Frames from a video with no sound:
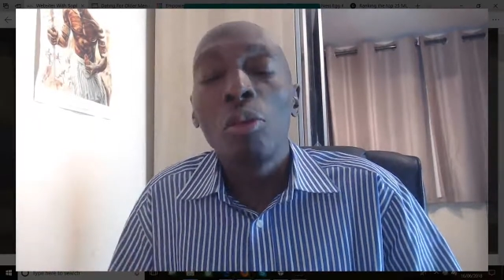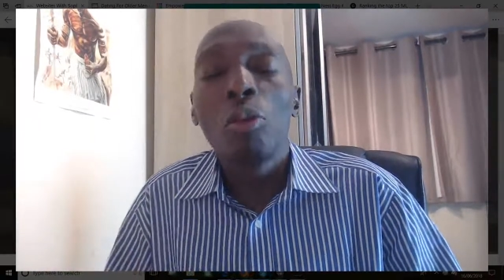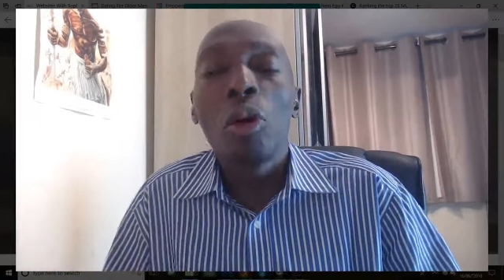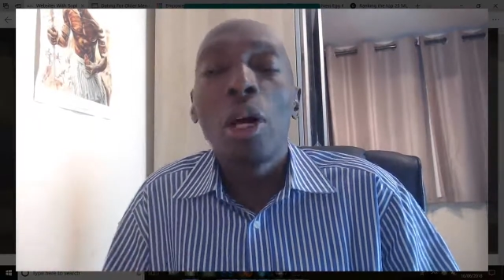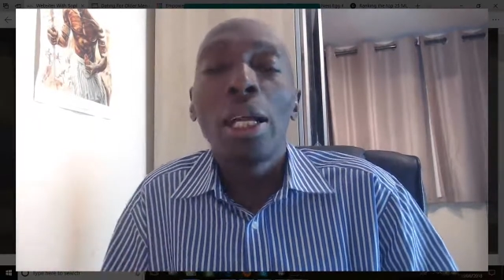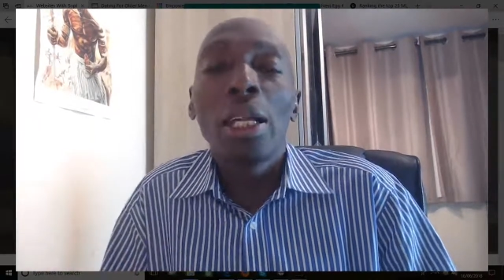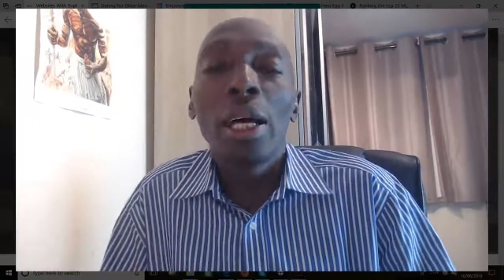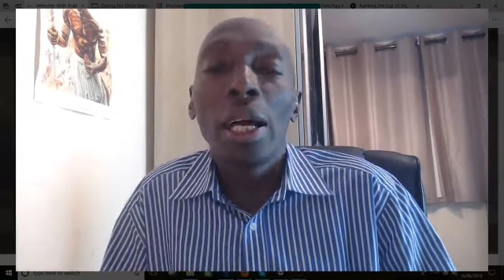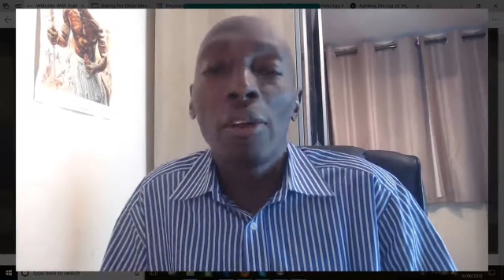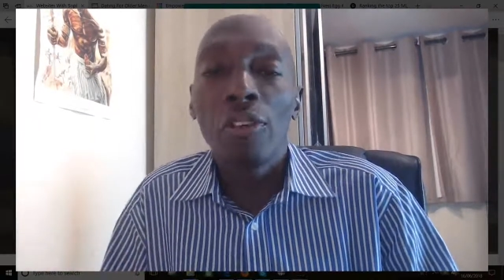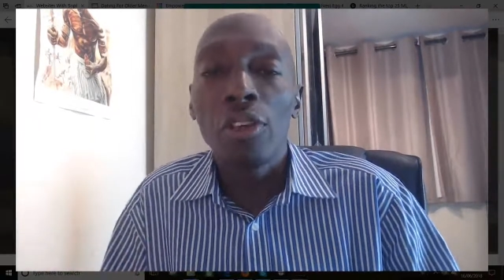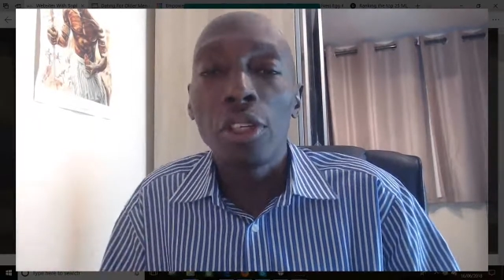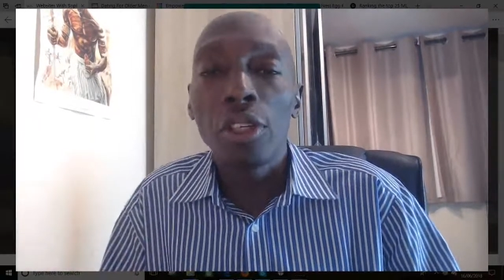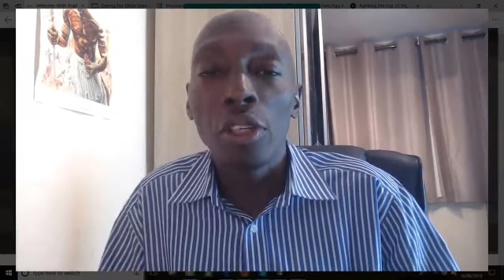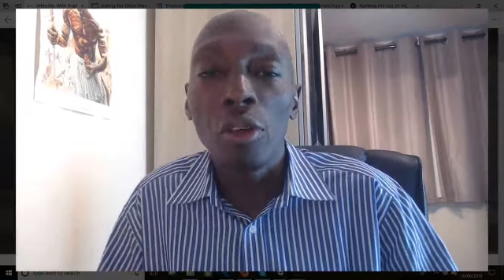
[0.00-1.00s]
what I'd like
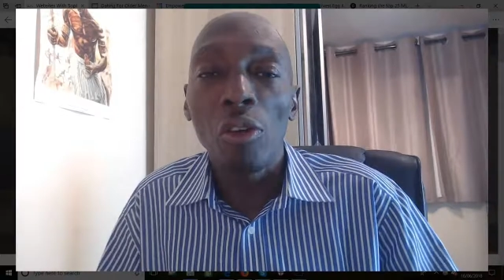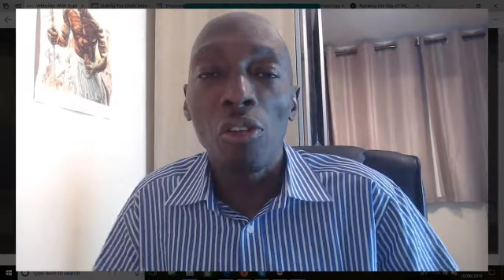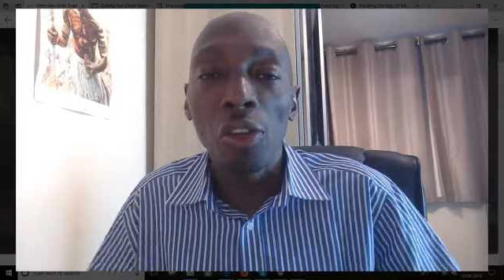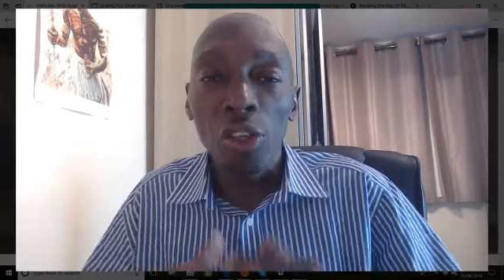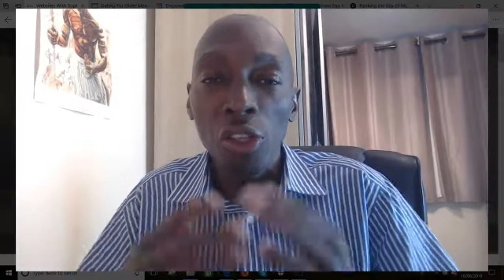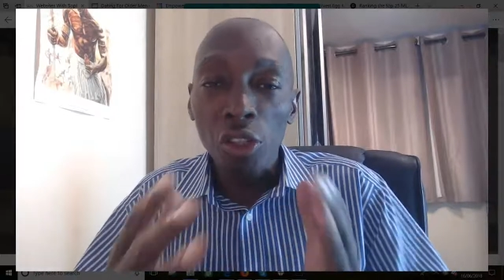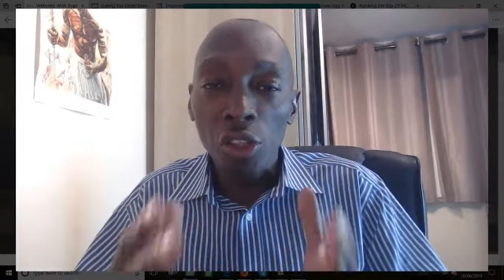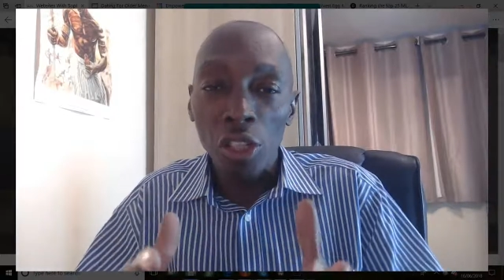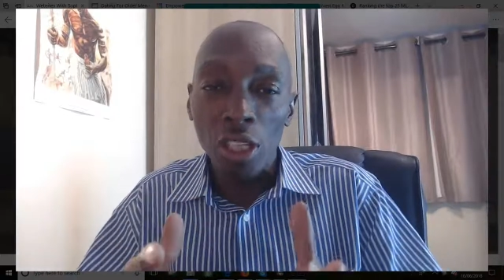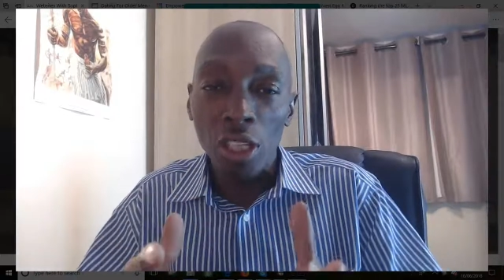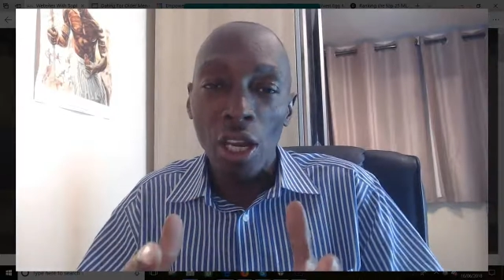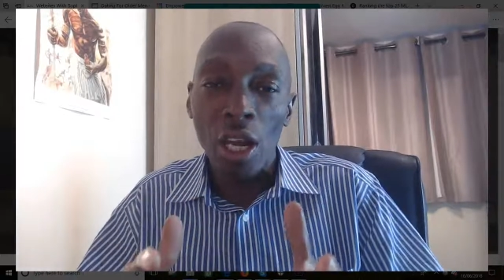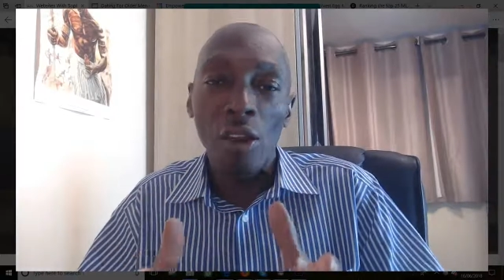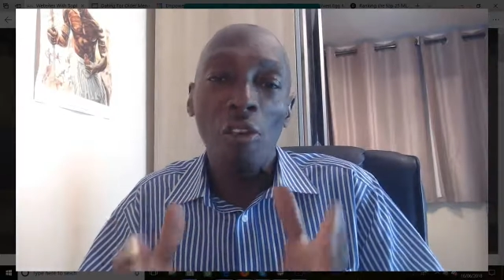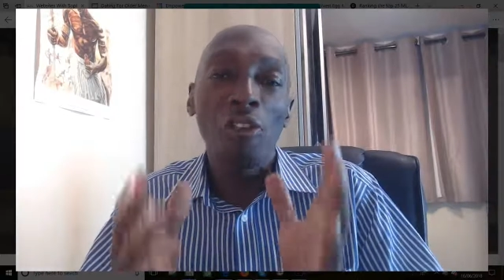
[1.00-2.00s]
for you to do, if you're new to the
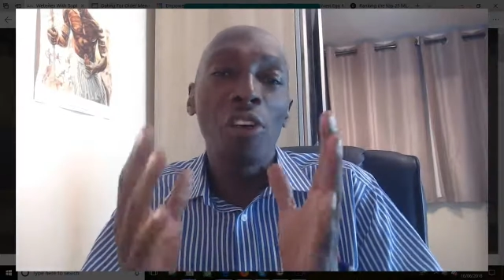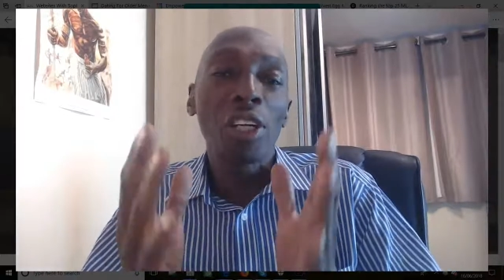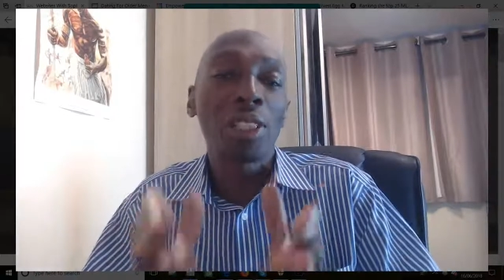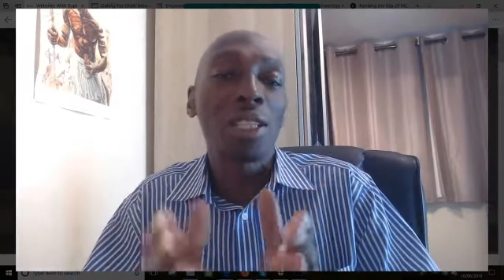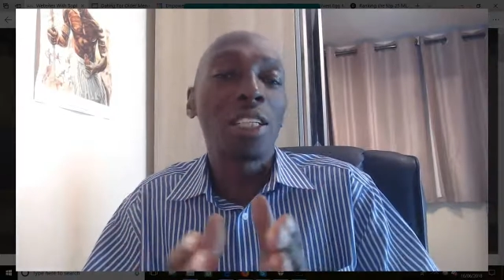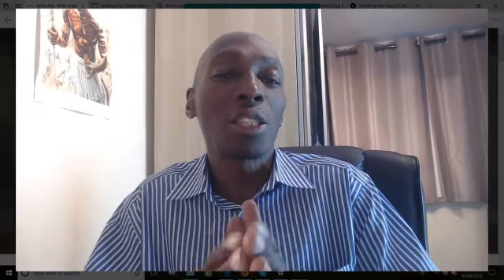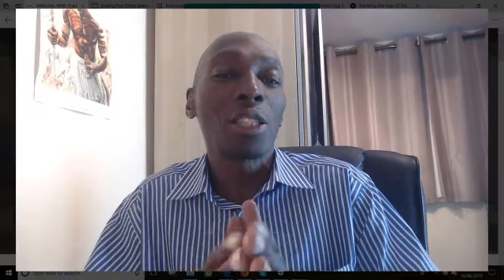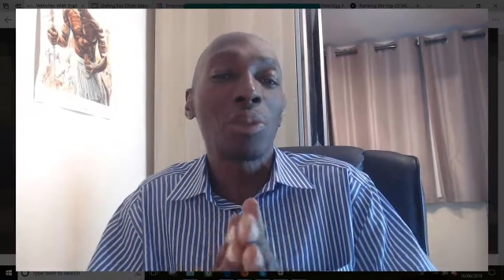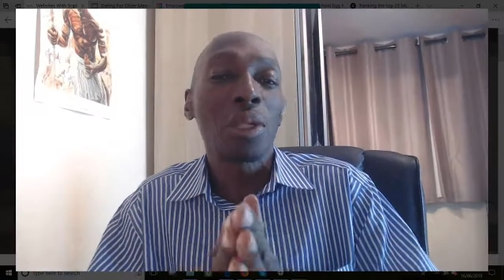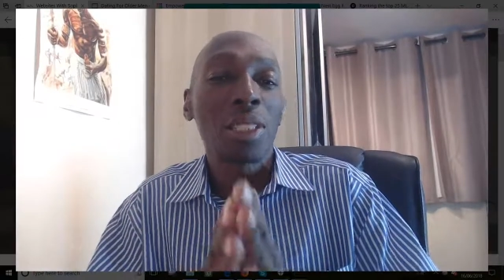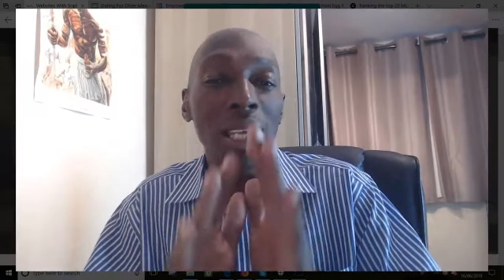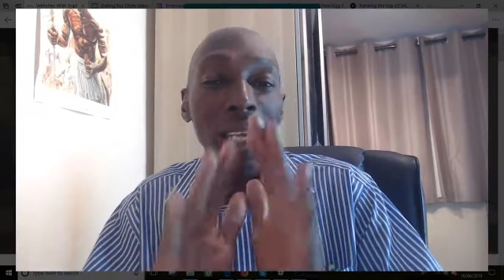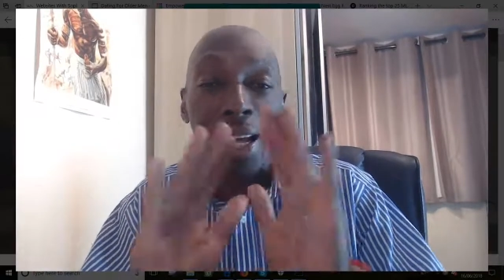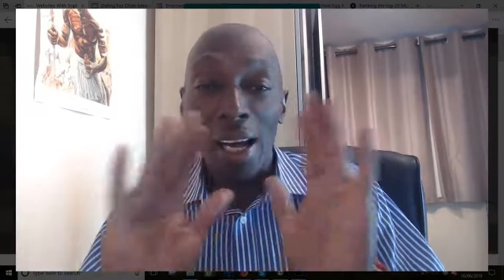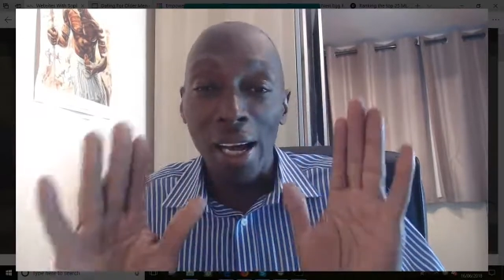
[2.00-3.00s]
channel, firstly I just want to
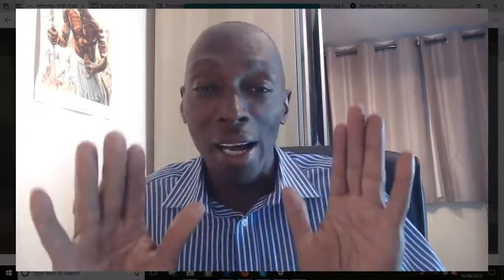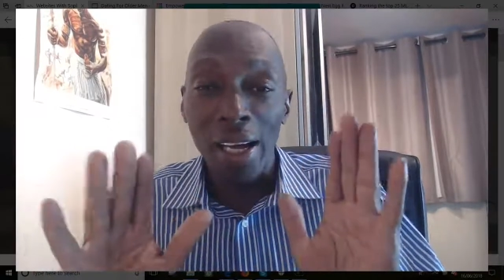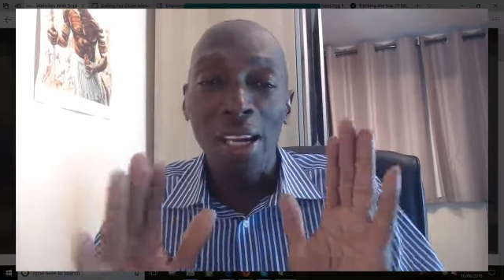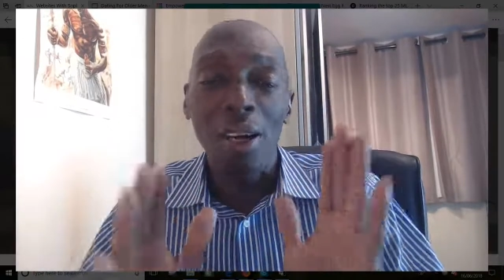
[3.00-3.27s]
say hi,